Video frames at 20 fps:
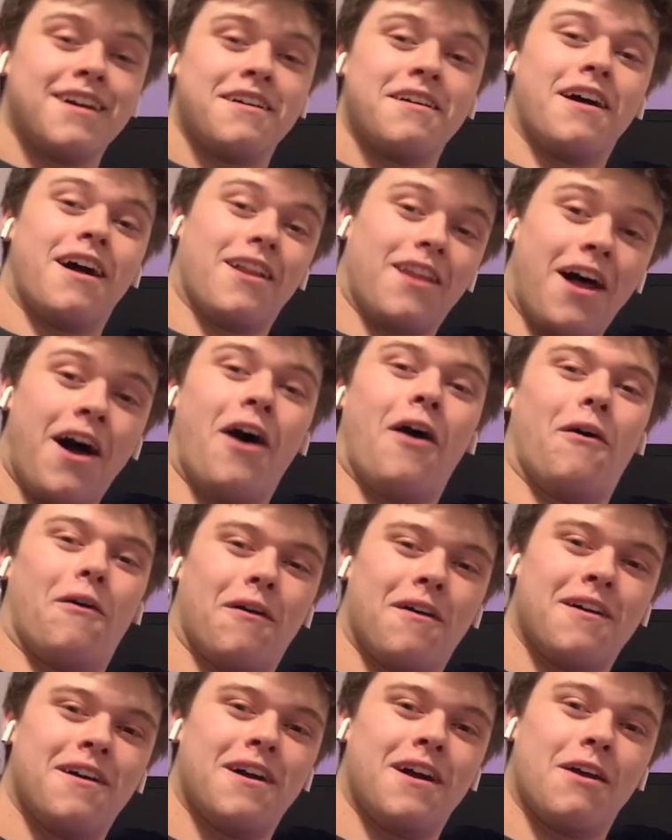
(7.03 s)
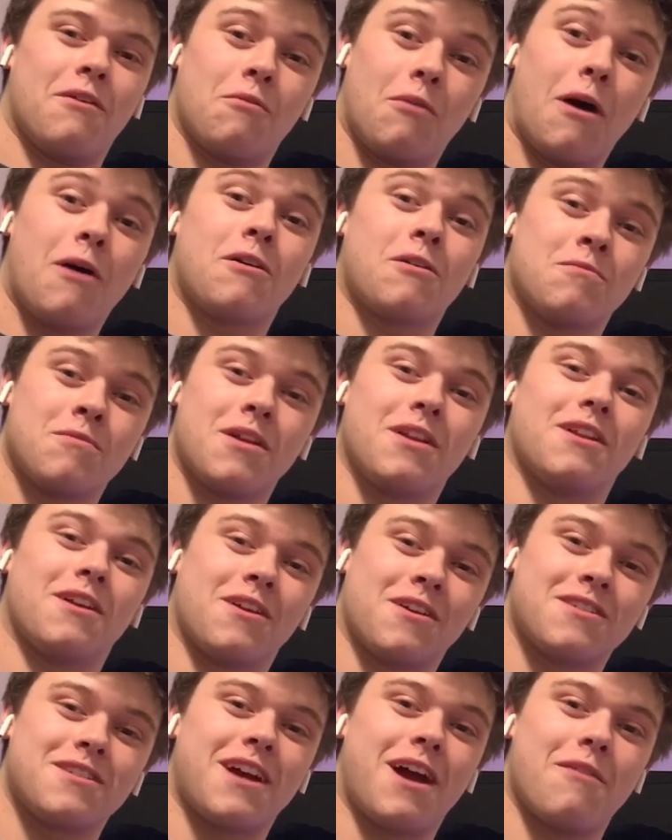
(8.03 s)
Hello, and welcome to
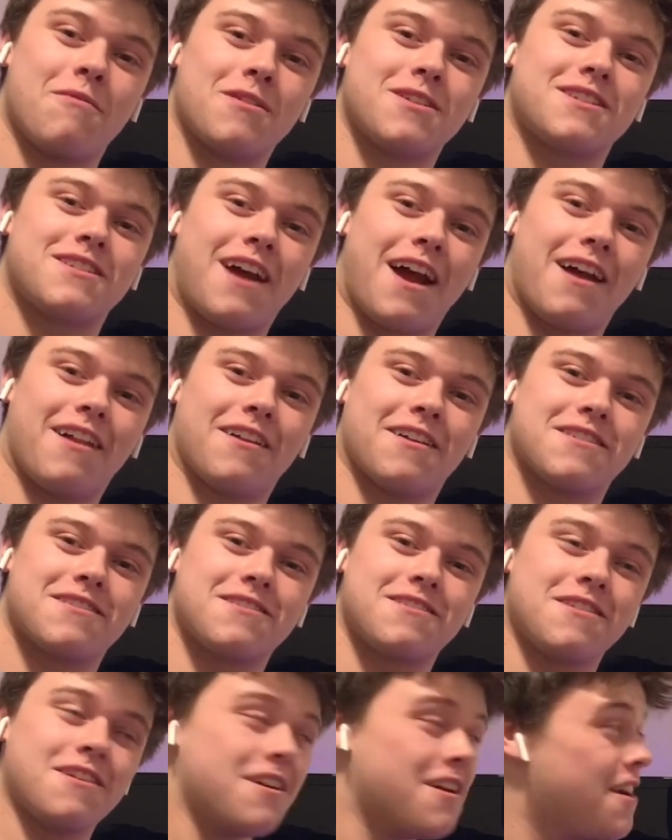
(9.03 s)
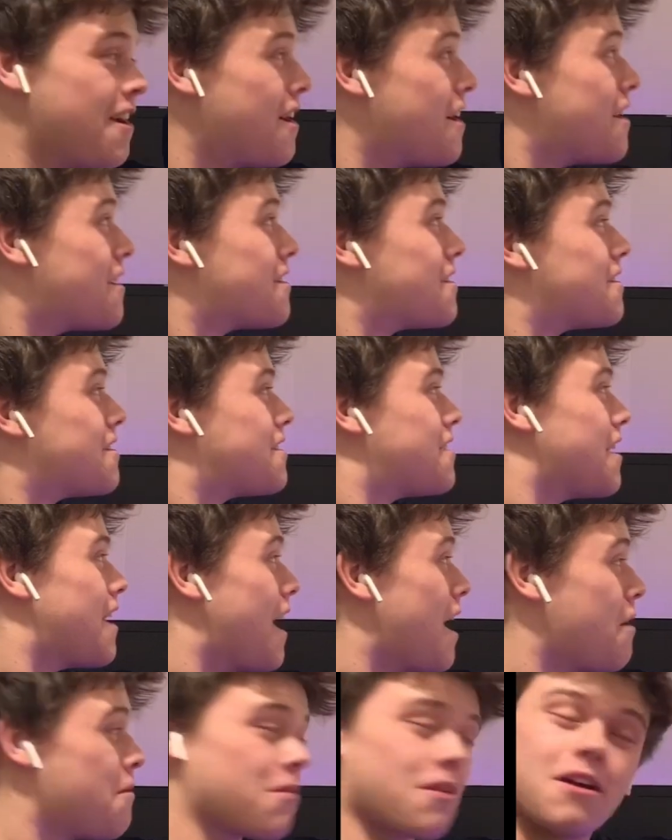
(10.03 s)
Learn Time with Silas.
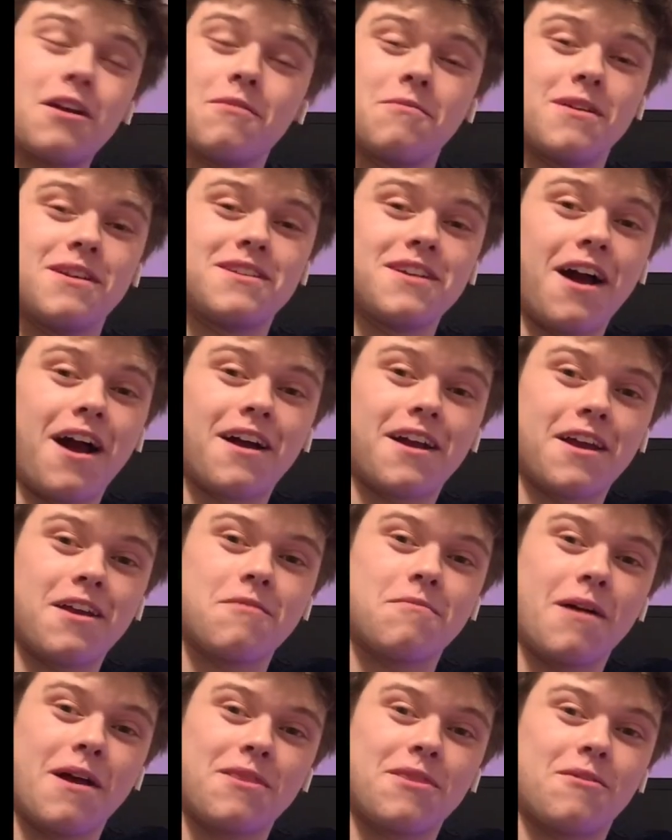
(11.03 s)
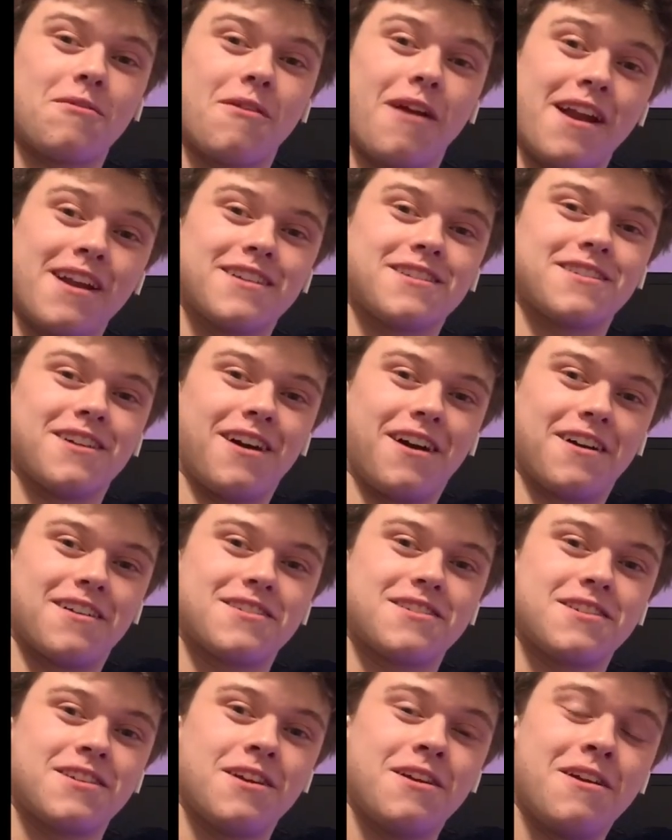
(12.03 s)
Today we're going to be talking about the
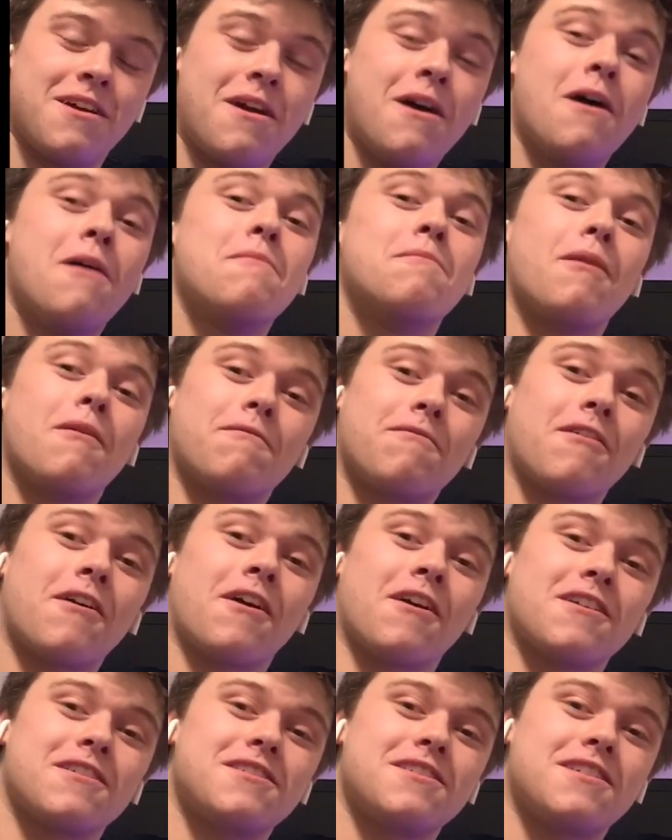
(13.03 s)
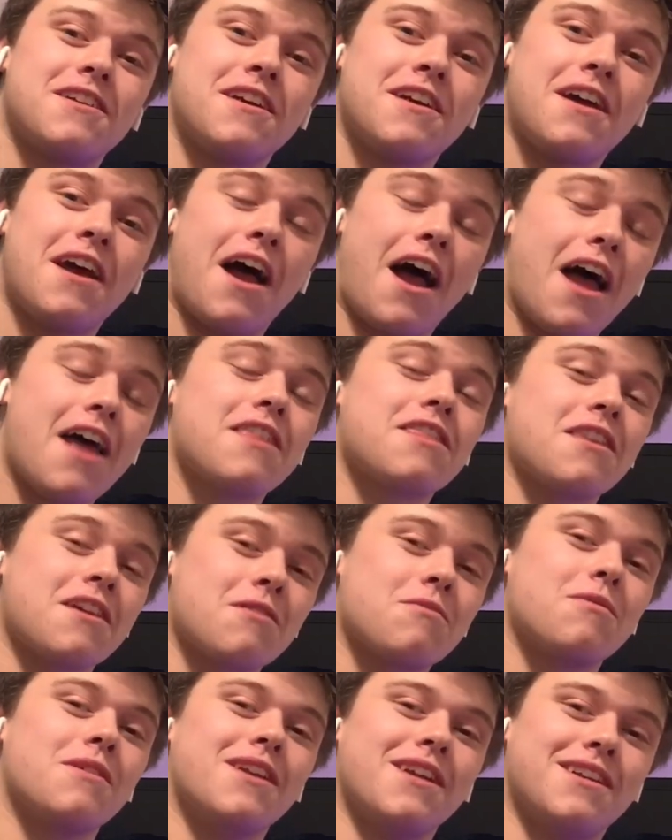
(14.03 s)
Renaissance. But first, I
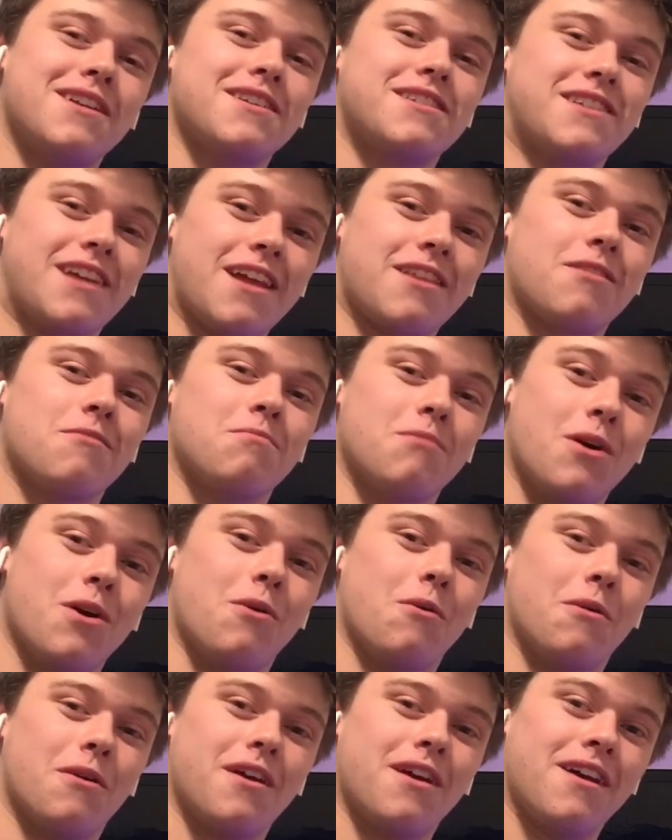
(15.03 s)
think we need to set the mood.